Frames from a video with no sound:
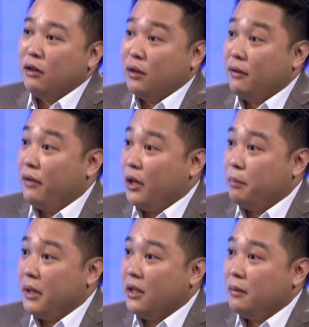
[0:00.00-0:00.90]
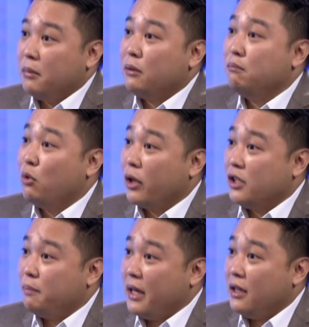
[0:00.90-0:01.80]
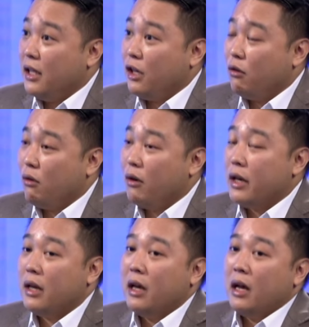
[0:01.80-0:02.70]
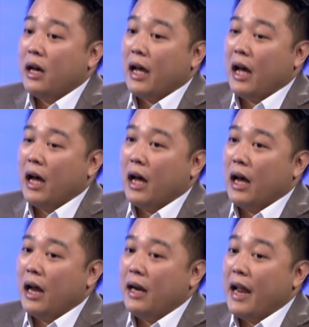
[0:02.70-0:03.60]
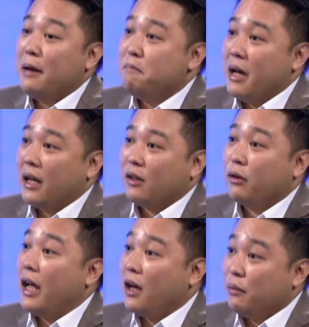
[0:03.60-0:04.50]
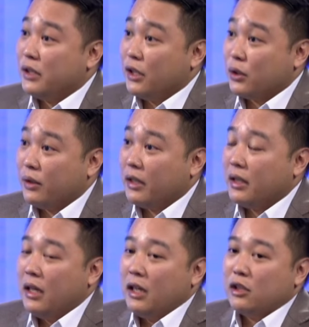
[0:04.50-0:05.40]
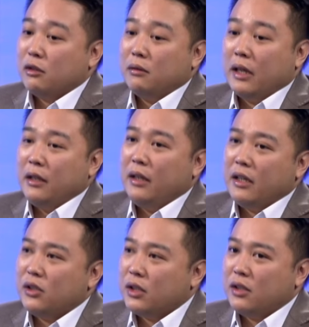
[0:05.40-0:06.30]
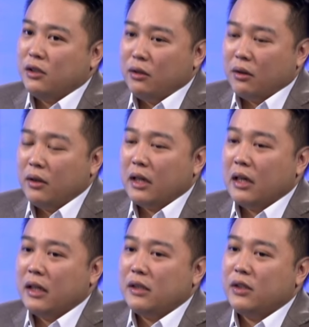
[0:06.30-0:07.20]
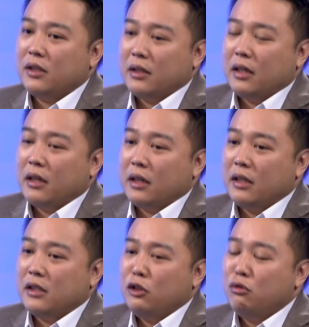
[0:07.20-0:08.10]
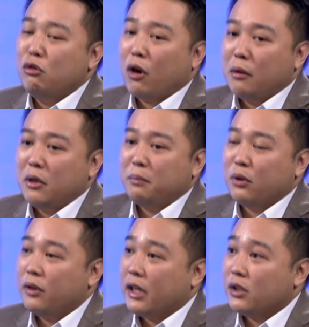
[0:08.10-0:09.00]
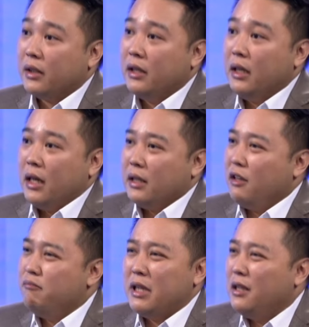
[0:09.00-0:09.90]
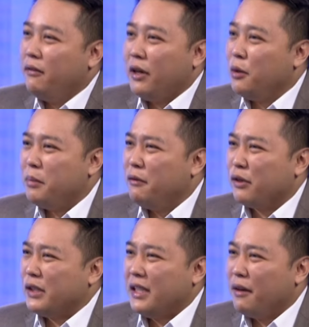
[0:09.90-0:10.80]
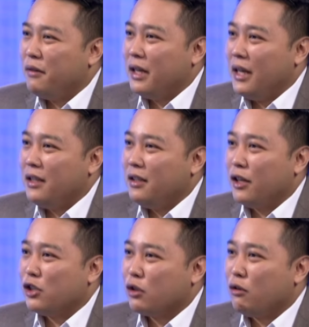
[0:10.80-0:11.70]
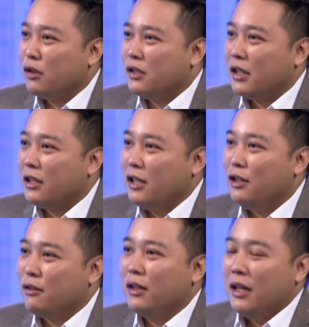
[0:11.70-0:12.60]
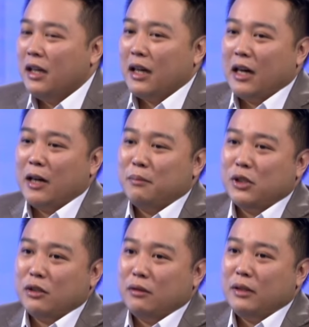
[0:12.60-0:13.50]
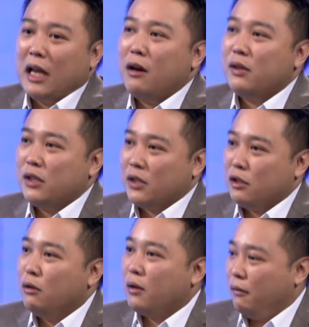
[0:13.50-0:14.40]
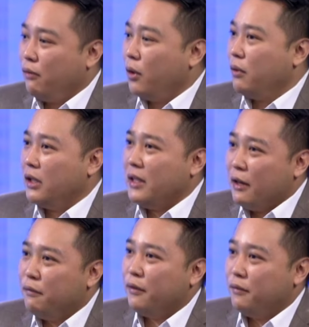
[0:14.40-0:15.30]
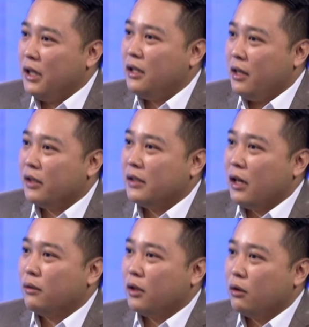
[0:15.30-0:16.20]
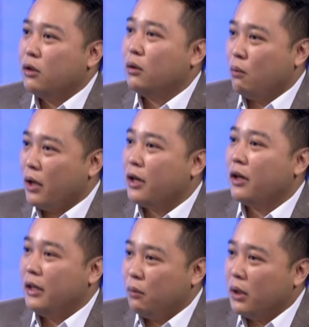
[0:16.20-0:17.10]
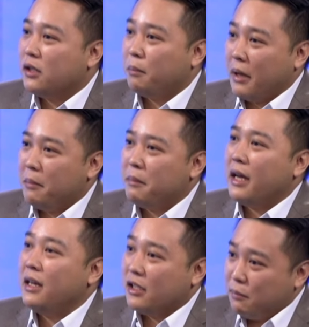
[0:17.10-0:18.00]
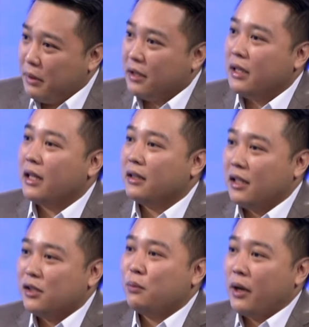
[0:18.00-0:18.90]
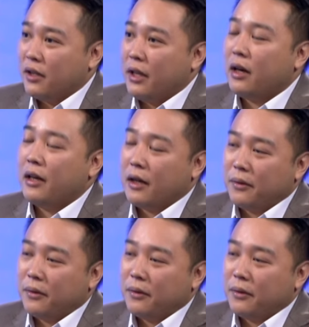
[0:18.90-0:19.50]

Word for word: on development, but more spending on land bank or acquisition. So I think it's just, you know, uh, it's just it's a normal progression. They've been developing for seven, eight years constantly, no? Um, so now it's just looking forward 10, 15 years down the road. What are, what's our pipeline? Let's build that. That's where they are now.